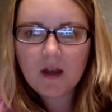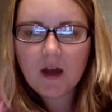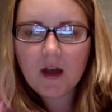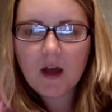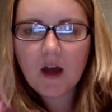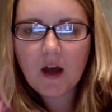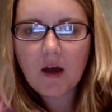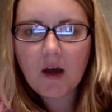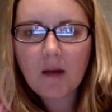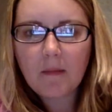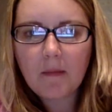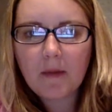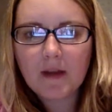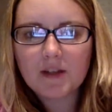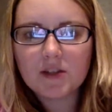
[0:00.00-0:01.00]

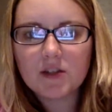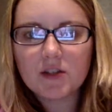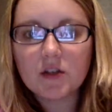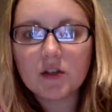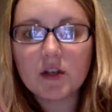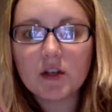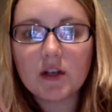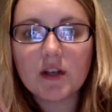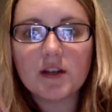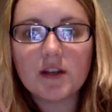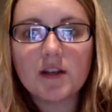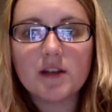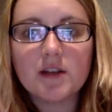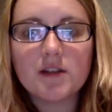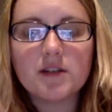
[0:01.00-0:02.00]
My student
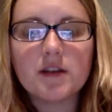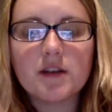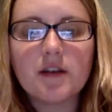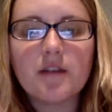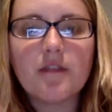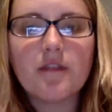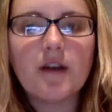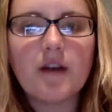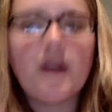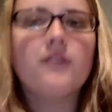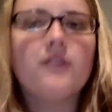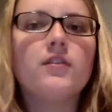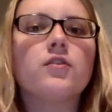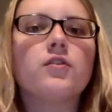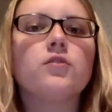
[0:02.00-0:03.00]
is a
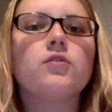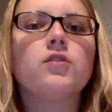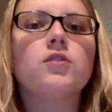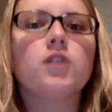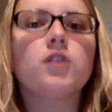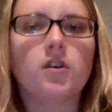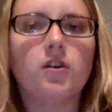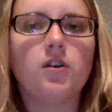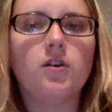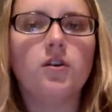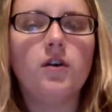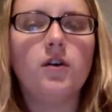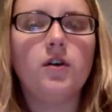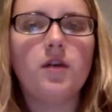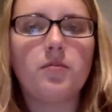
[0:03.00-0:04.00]
5-year-old
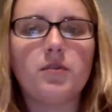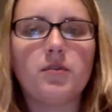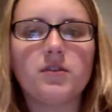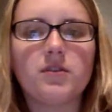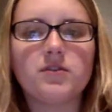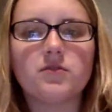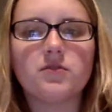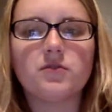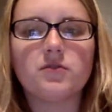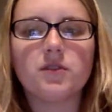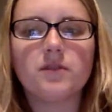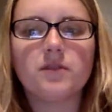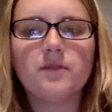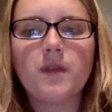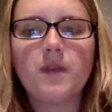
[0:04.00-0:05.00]
girl, a
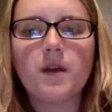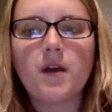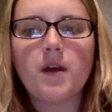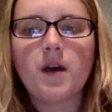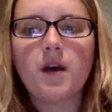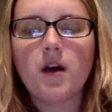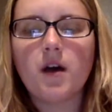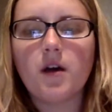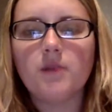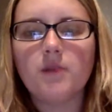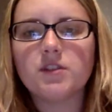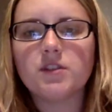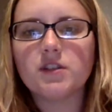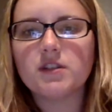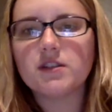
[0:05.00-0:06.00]
preschooler.
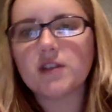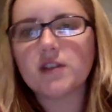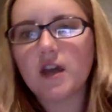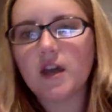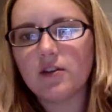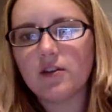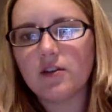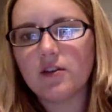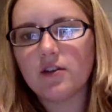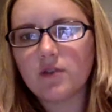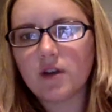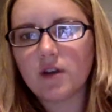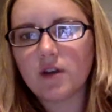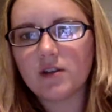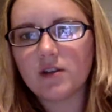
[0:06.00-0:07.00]
She is diagnosed with
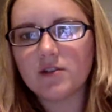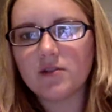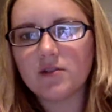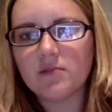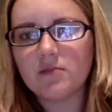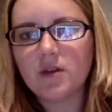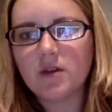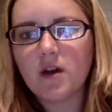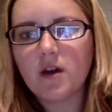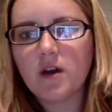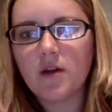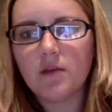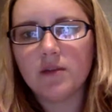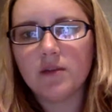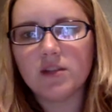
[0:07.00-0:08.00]
autism,
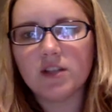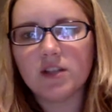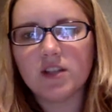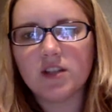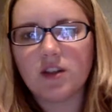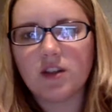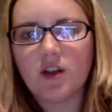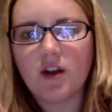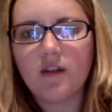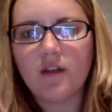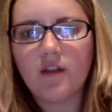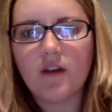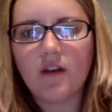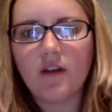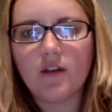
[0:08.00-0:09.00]
but she has a lot of
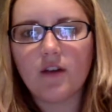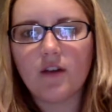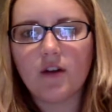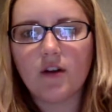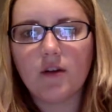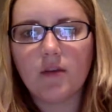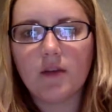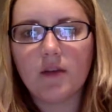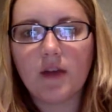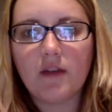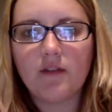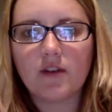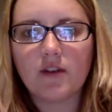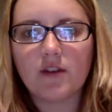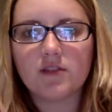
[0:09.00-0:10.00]
other
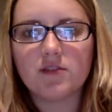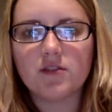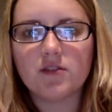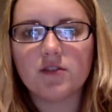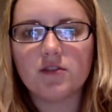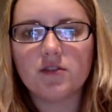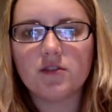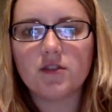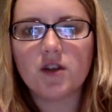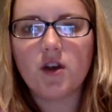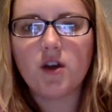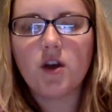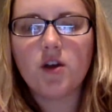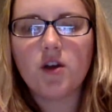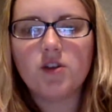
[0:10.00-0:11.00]
behavior concerns.
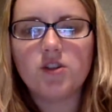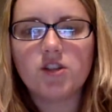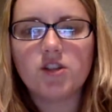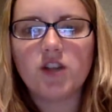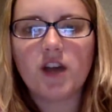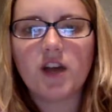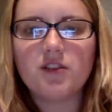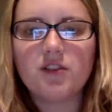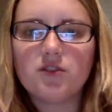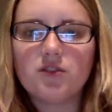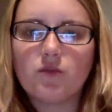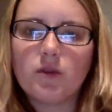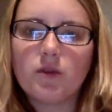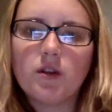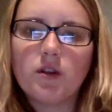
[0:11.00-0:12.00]
She has a
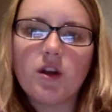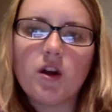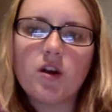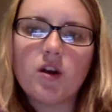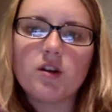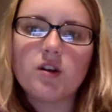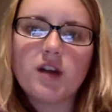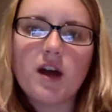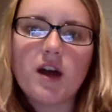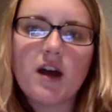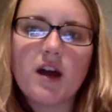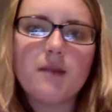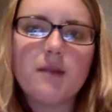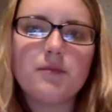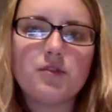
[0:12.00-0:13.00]
really hard
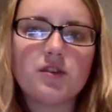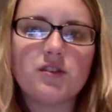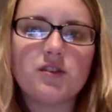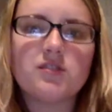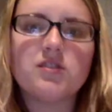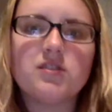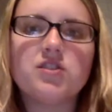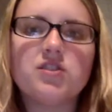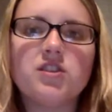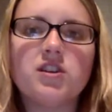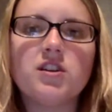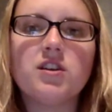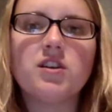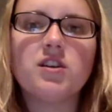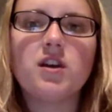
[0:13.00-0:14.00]
time
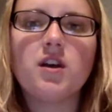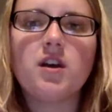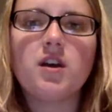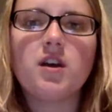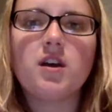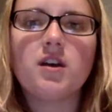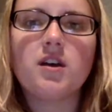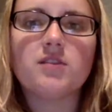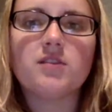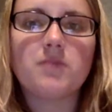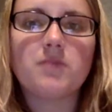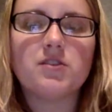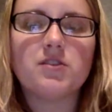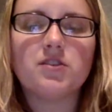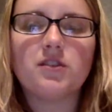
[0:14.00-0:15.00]
transitioning,
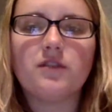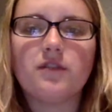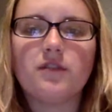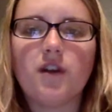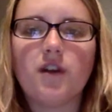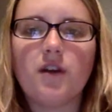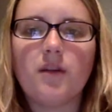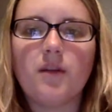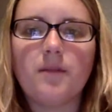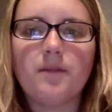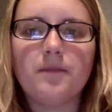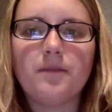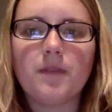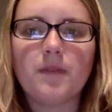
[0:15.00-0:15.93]
especially from